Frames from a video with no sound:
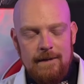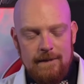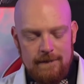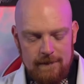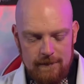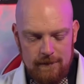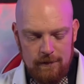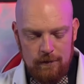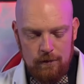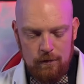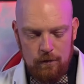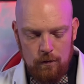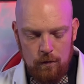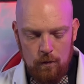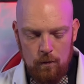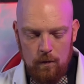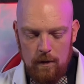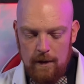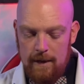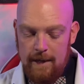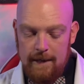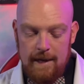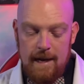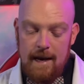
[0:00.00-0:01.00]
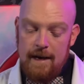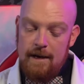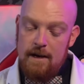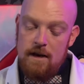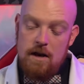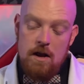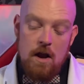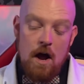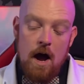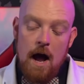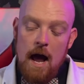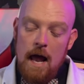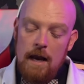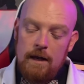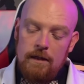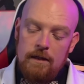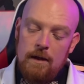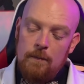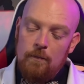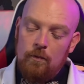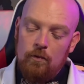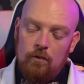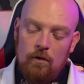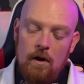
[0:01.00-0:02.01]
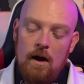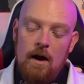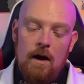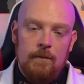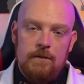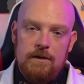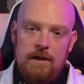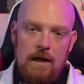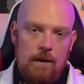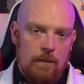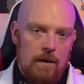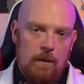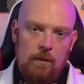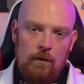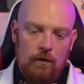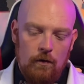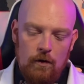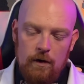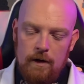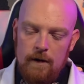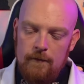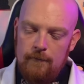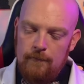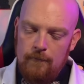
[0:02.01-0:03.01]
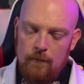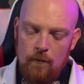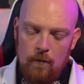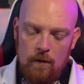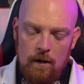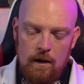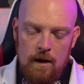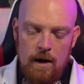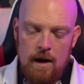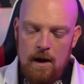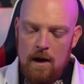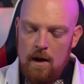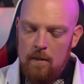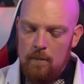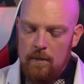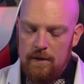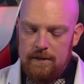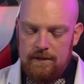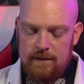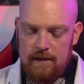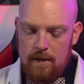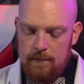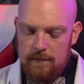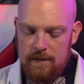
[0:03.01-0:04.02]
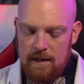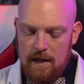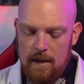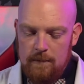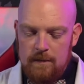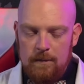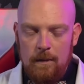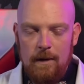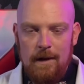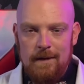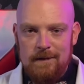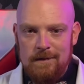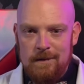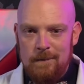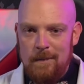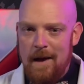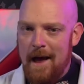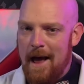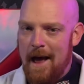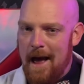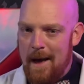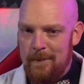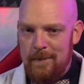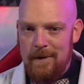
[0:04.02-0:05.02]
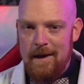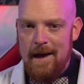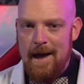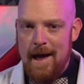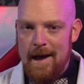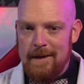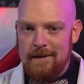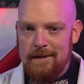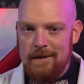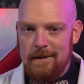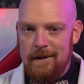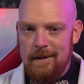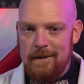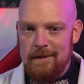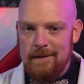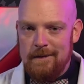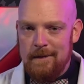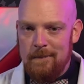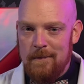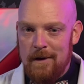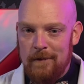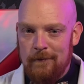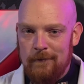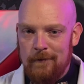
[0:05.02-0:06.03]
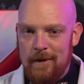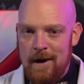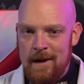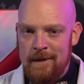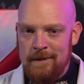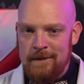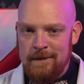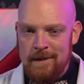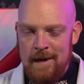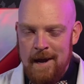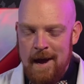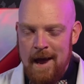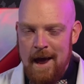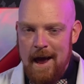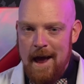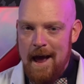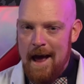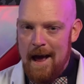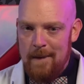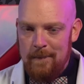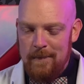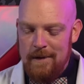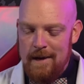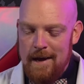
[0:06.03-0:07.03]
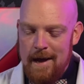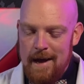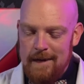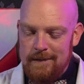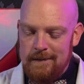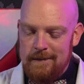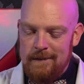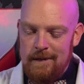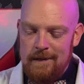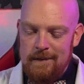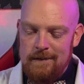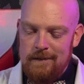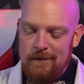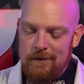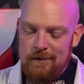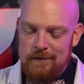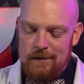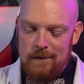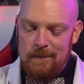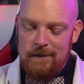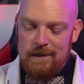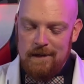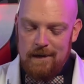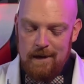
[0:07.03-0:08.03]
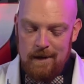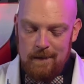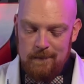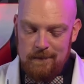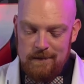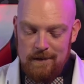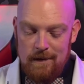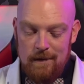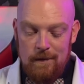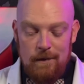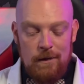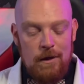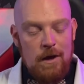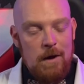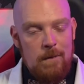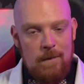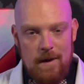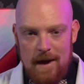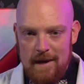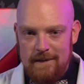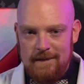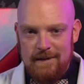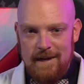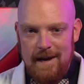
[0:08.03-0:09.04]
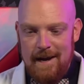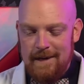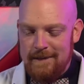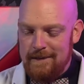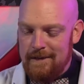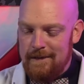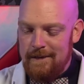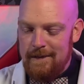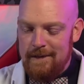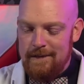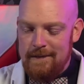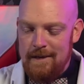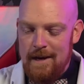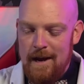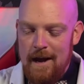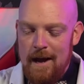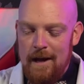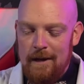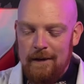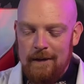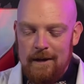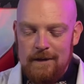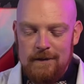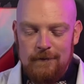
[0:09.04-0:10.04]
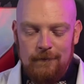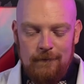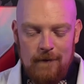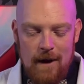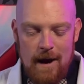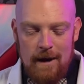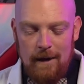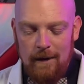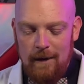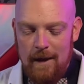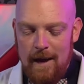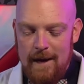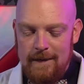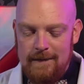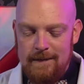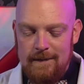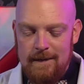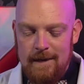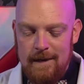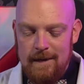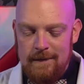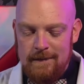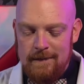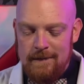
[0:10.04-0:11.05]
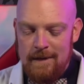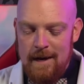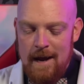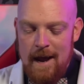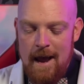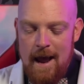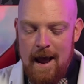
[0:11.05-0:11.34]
This is a cool one. Again, not the prompt that we were looking for, but sometimes we get some happy accidents. And my friends, happy accidents are sometimes the best accidents. Let's finalize this.